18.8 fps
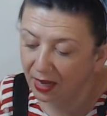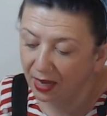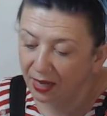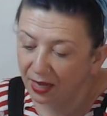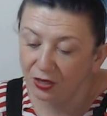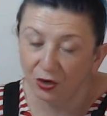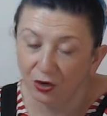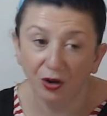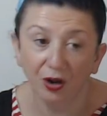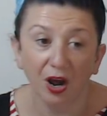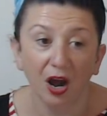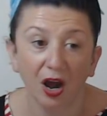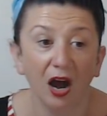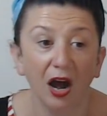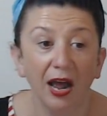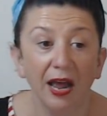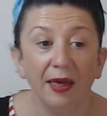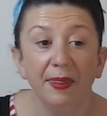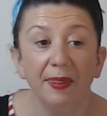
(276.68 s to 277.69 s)
You could
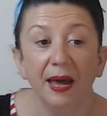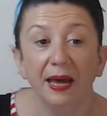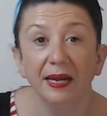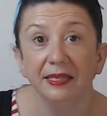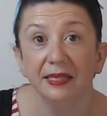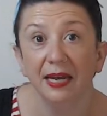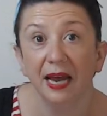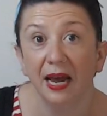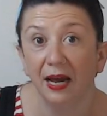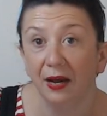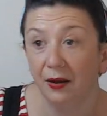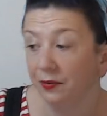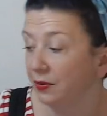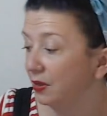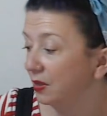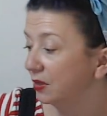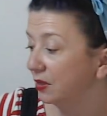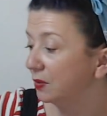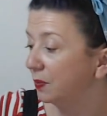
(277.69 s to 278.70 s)
iron that
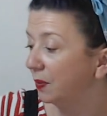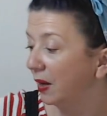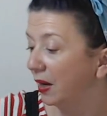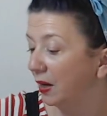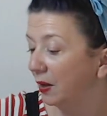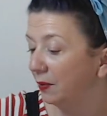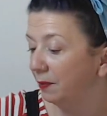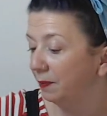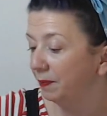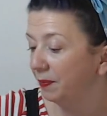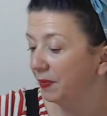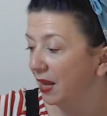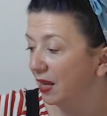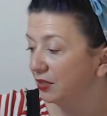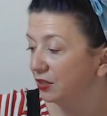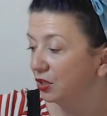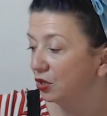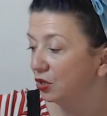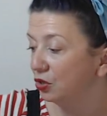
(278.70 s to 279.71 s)
down as well.
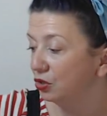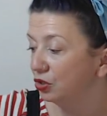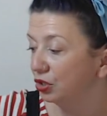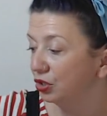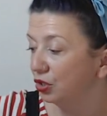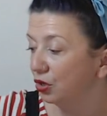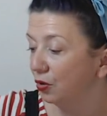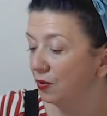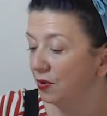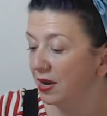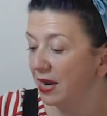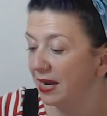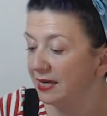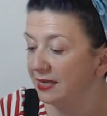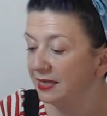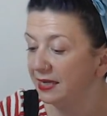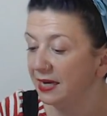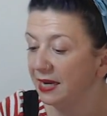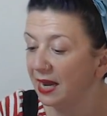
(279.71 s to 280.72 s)
So you're just
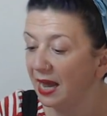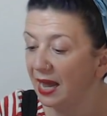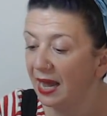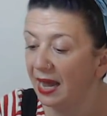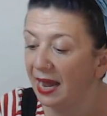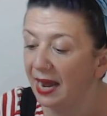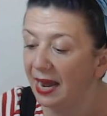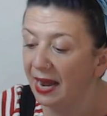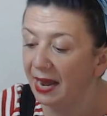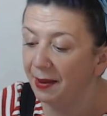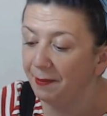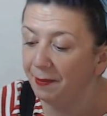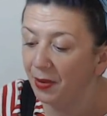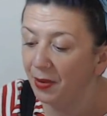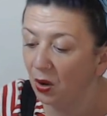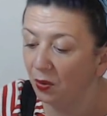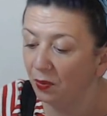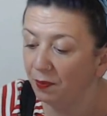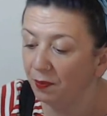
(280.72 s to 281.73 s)
creating a hem
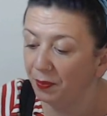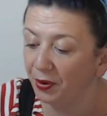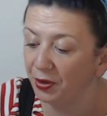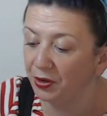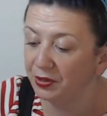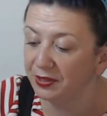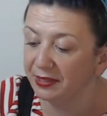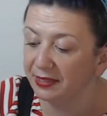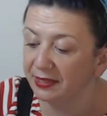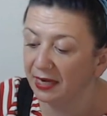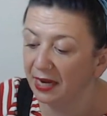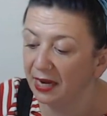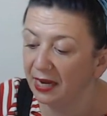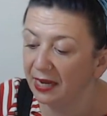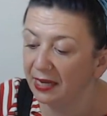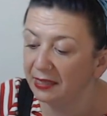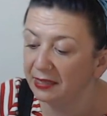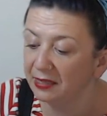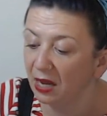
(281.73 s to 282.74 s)
on both
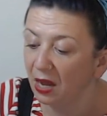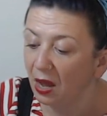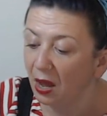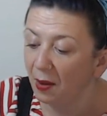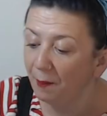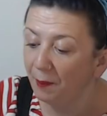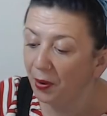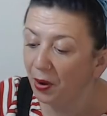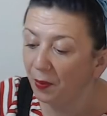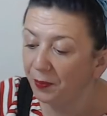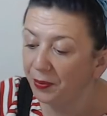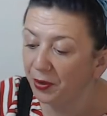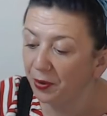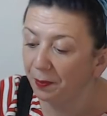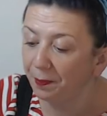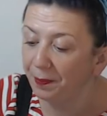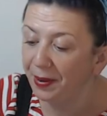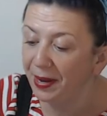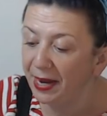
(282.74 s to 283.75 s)
sides. Pop your
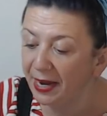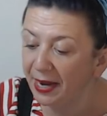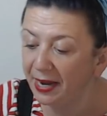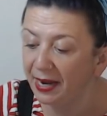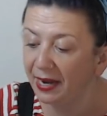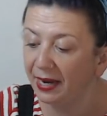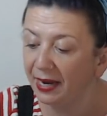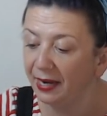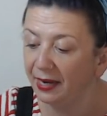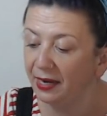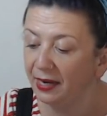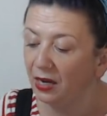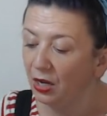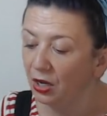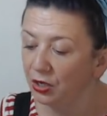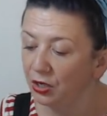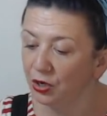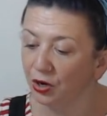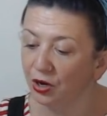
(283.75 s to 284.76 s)
pin in.
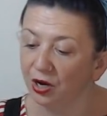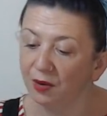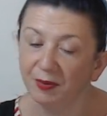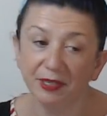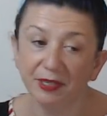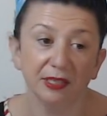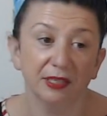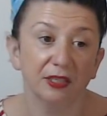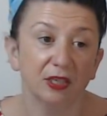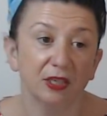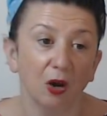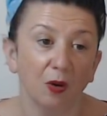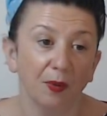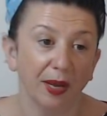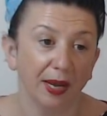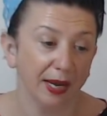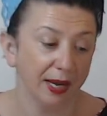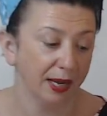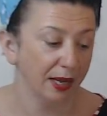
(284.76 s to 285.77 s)
You're going to be
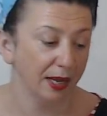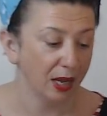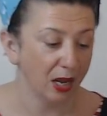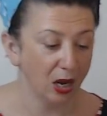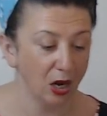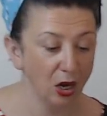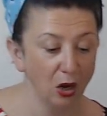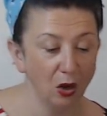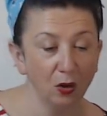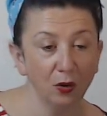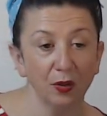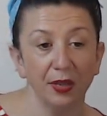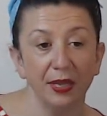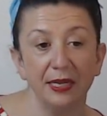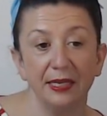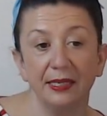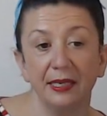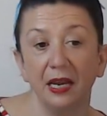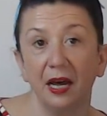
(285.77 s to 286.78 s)
sewing along
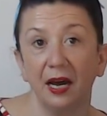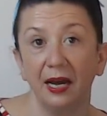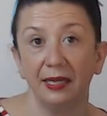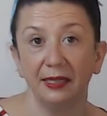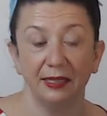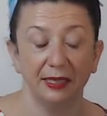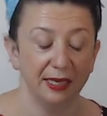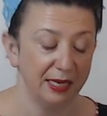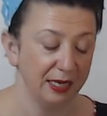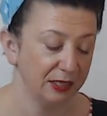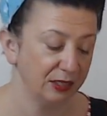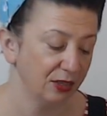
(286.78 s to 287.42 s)
these lines here.